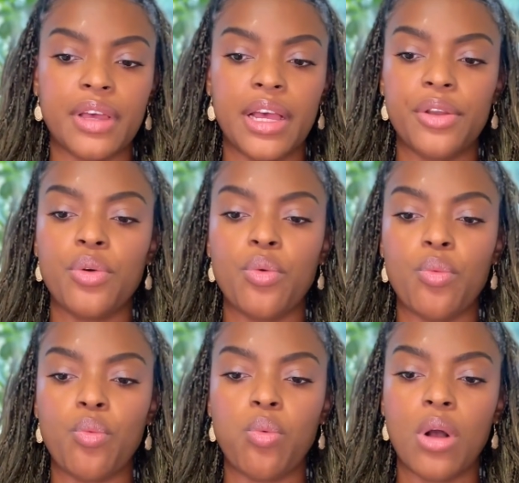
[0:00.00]
I don't
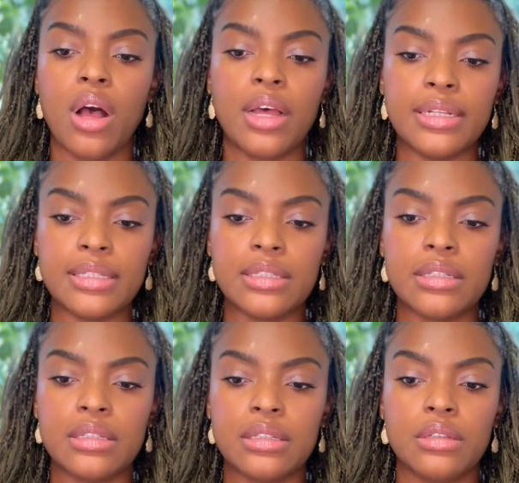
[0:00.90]
want
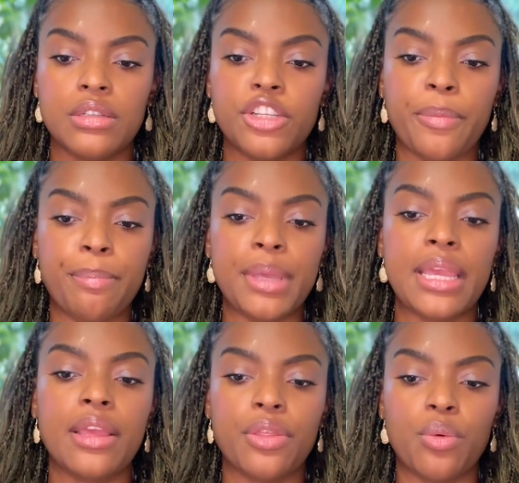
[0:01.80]
to
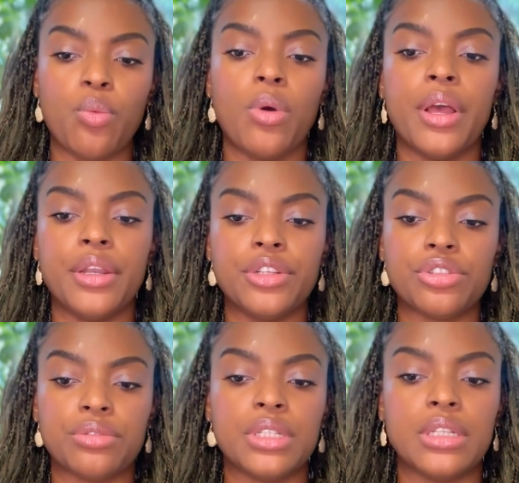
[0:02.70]
be the one
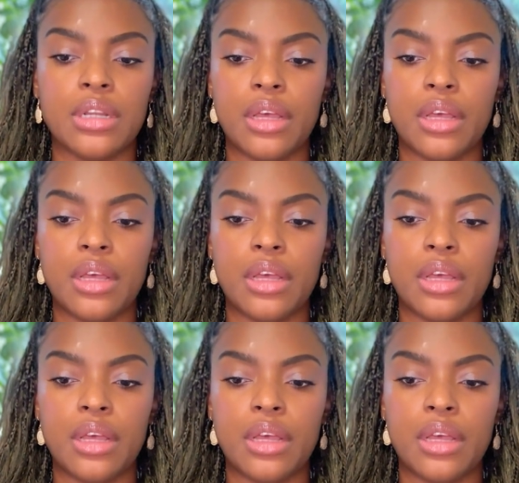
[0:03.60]
treating